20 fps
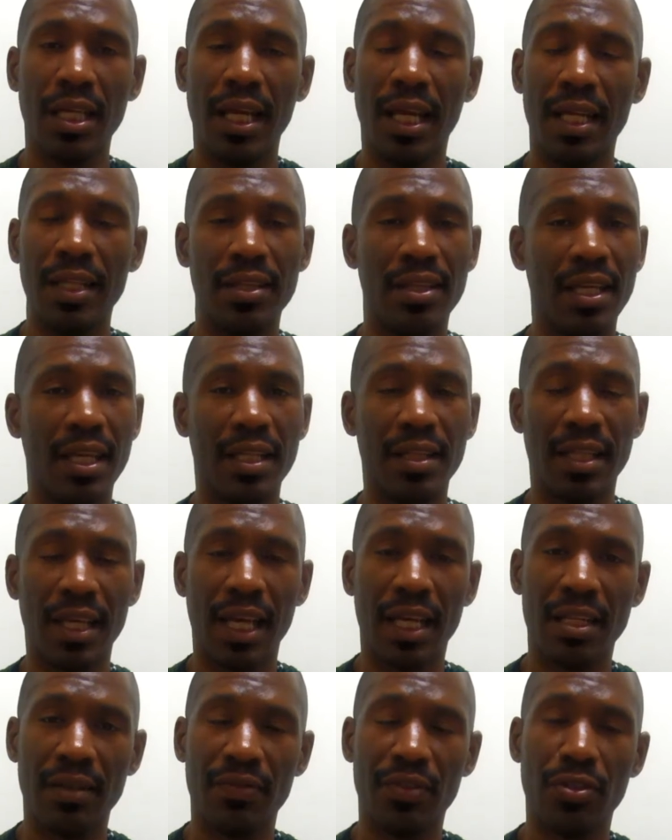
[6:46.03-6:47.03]
and then the
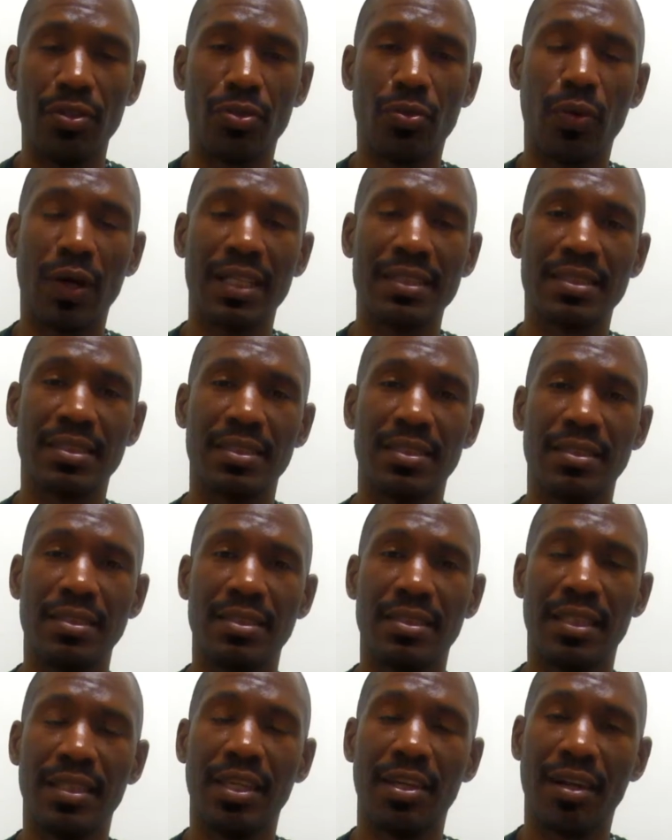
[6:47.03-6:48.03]
interview
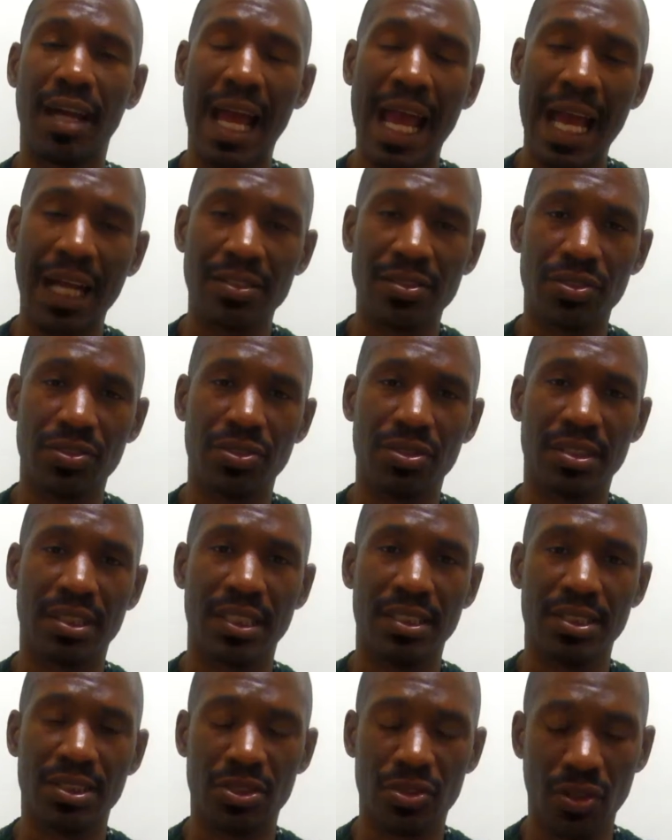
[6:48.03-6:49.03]
questions and their answers
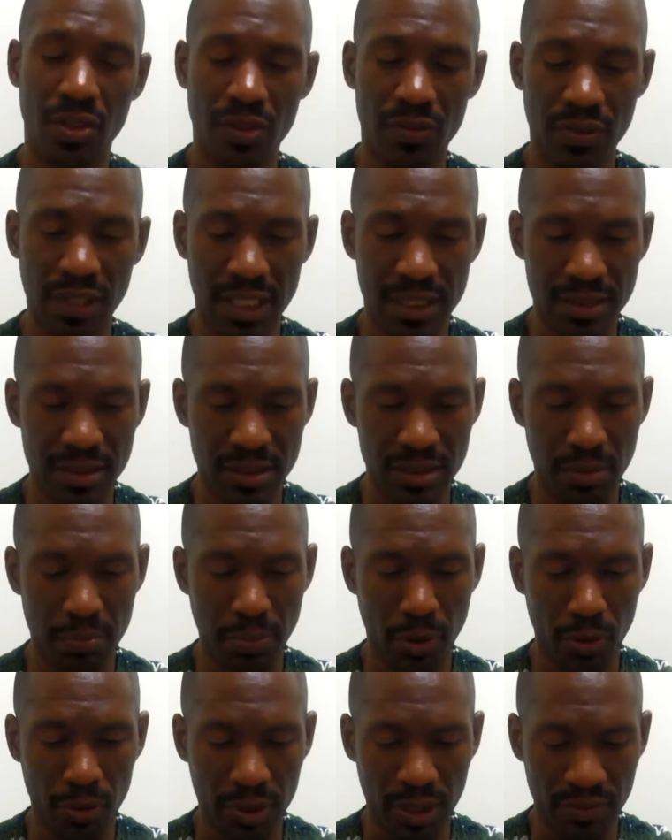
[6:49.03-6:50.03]
can serve as the
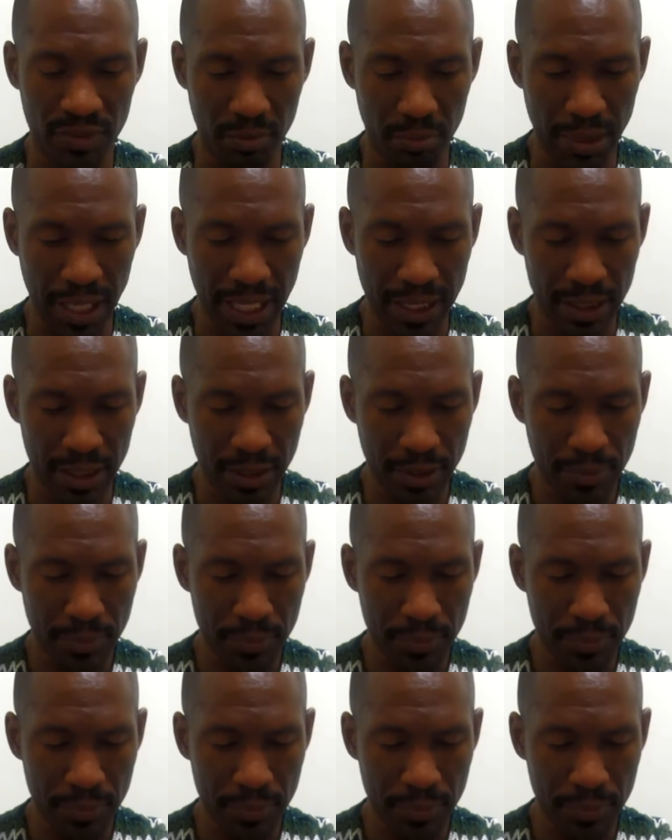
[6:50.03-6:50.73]
bulk of the body.